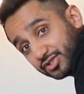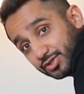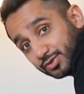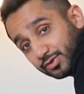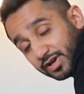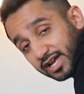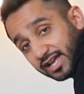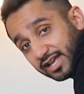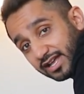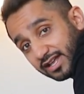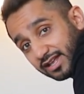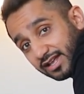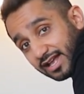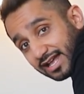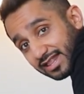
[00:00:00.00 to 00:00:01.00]
to do
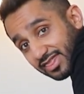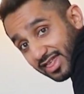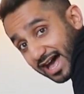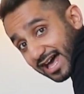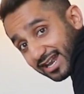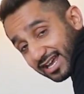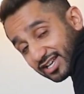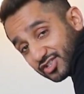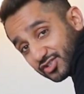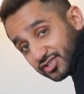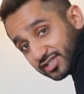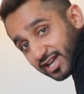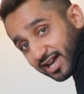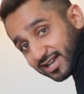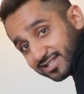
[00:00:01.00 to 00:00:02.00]
that
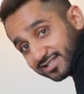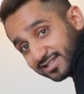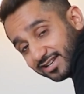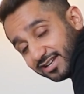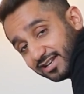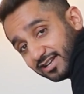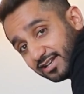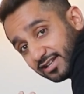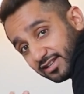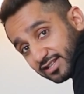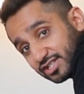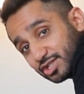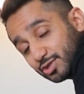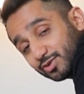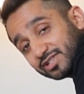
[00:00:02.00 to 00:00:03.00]
exercise,
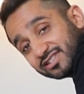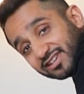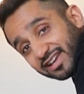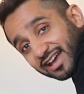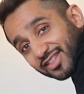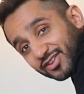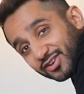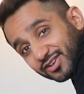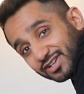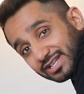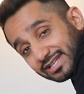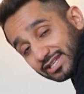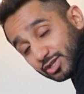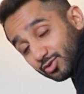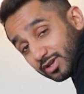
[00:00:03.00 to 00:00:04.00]
let's do it
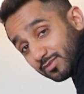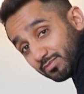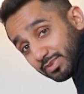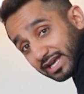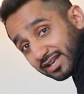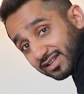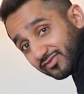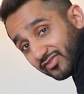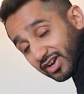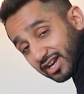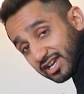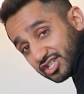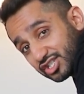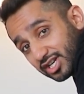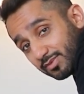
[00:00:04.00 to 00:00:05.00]
together. You can pick
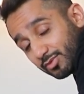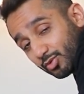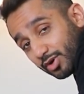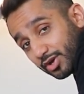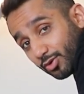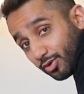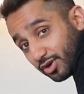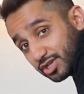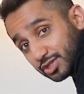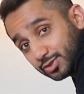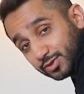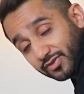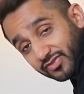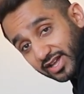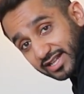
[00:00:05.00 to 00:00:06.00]
variation number 1 or
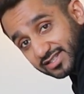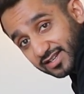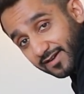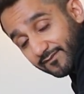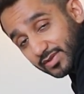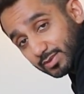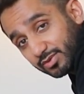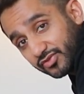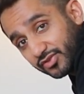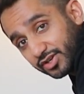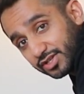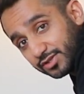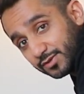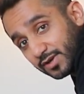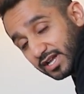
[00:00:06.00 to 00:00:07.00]
2 if that's comfortable for
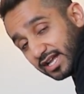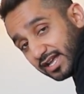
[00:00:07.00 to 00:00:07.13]
you.